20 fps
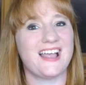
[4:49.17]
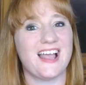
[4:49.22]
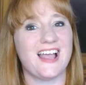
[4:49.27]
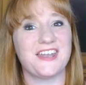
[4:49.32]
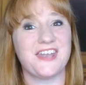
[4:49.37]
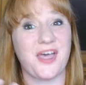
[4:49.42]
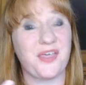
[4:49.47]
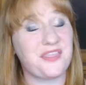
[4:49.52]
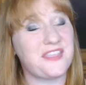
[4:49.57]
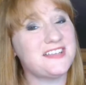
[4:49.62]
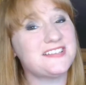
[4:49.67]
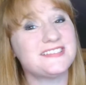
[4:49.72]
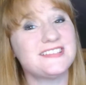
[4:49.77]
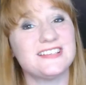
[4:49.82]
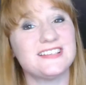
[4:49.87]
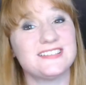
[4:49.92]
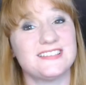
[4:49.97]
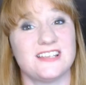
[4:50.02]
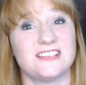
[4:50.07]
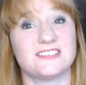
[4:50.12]
Now this
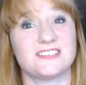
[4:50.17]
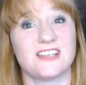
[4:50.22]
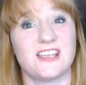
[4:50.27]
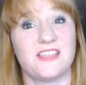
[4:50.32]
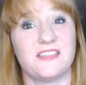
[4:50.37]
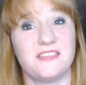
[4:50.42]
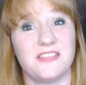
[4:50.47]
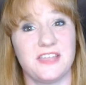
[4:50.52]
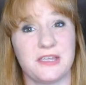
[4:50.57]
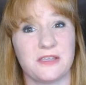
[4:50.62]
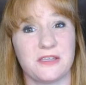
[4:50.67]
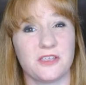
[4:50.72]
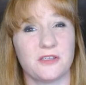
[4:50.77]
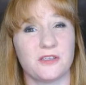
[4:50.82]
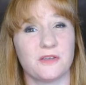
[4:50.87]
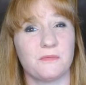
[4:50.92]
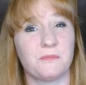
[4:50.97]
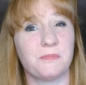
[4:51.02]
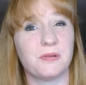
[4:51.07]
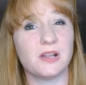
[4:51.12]
isn't the
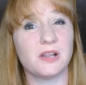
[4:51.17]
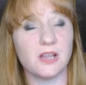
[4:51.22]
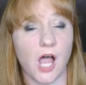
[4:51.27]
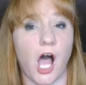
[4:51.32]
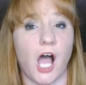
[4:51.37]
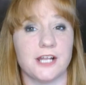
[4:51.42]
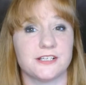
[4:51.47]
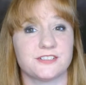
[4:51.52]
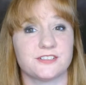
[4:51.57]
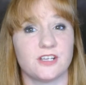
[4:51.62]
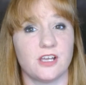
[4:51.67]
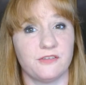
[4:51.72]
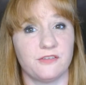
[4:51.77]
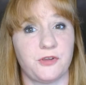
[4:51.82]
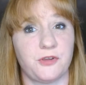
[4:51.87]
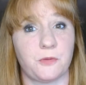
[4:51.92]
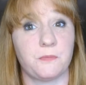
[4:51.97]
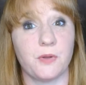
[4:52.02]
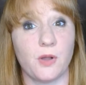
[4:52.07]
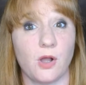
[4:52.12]
plot of your
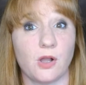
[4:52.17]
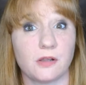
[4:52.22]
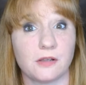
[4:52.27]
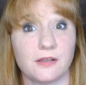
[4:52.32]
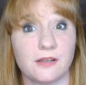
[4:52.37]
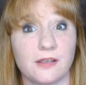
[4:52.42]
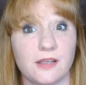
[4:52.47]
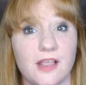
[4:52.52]
book,